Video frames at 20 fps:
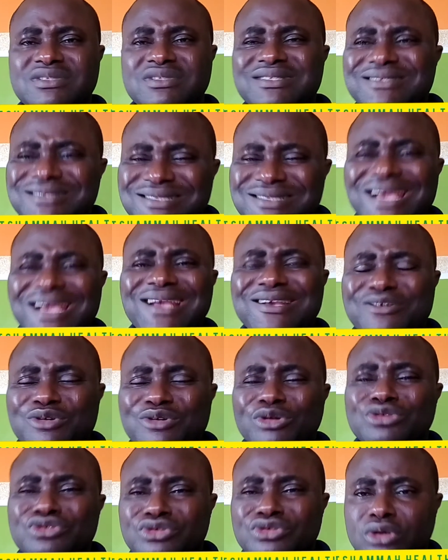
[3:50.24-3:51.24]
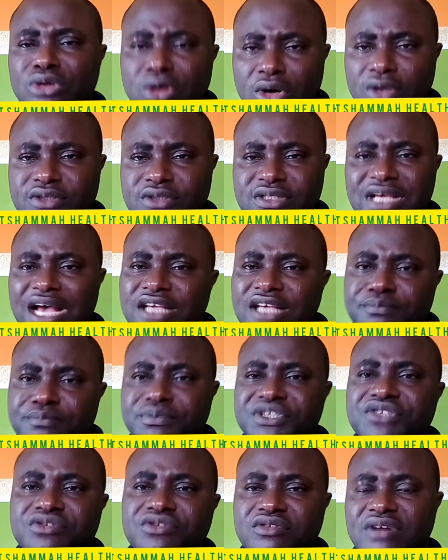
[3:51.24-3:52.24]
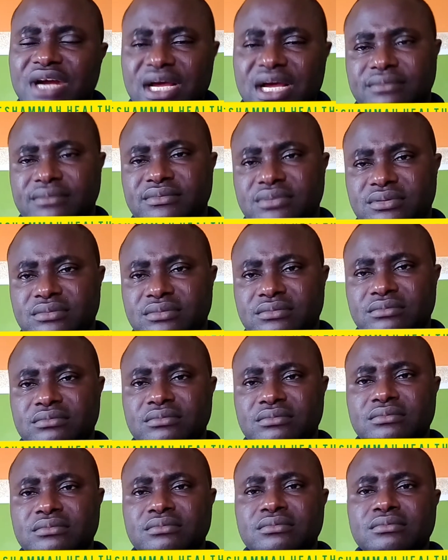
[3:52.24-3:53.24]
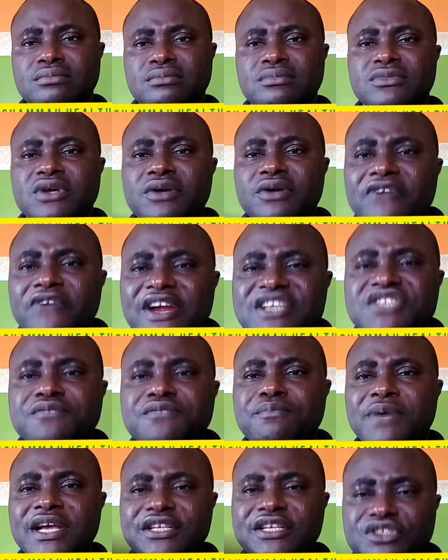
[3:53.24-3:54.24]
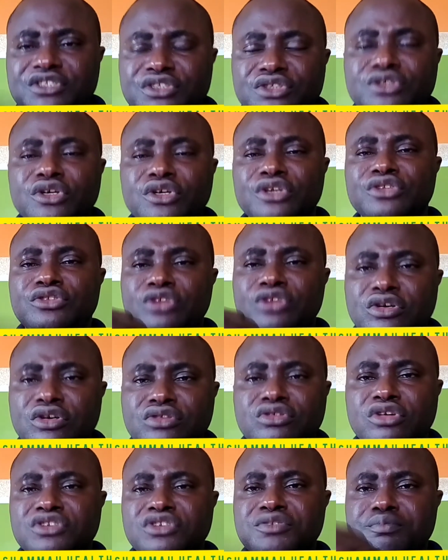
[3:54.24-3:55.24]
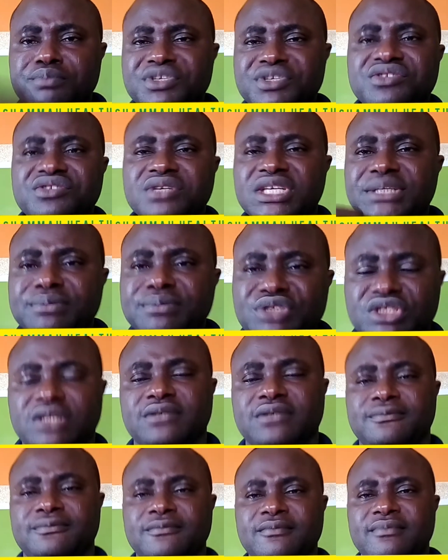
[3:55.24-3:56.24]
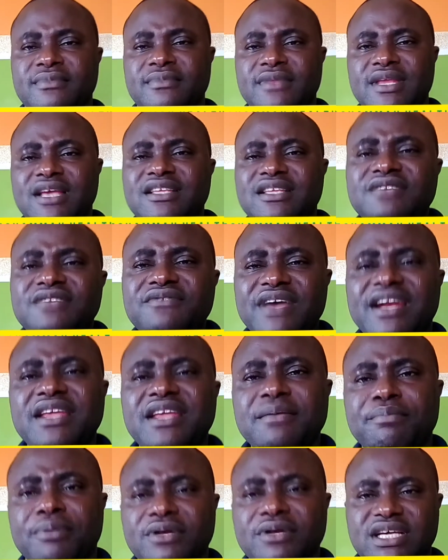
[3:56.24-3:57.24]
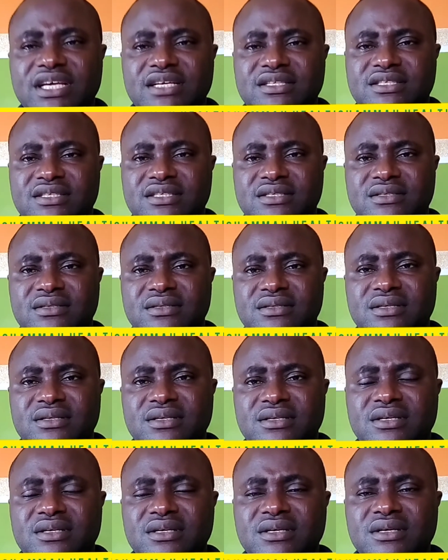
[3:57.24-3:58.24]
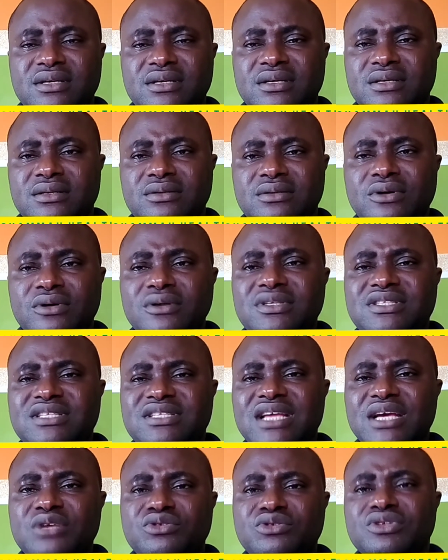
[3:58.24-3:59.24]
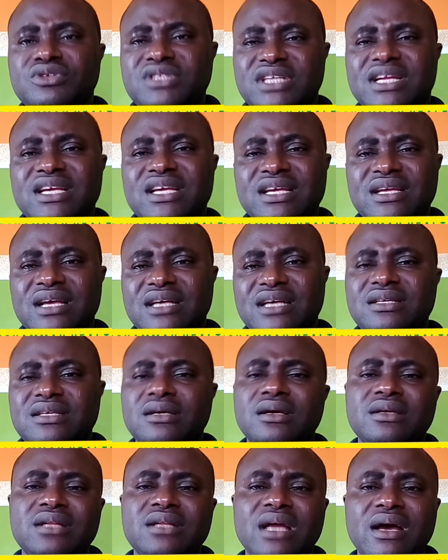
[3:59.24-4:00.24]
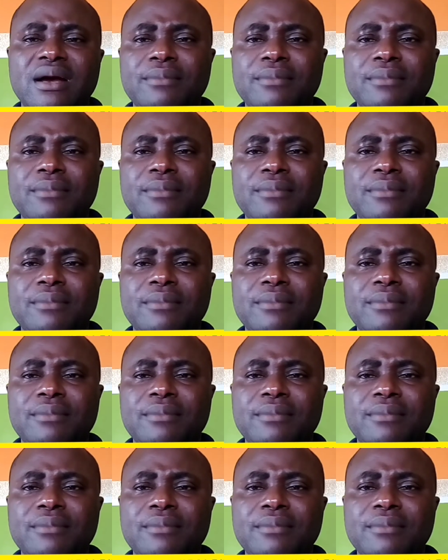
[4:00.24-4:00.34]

Take your drugs as prescribed. Respect your doctor's prescription. It is very important. Don't take 2, 3 and say, oh, no, I'm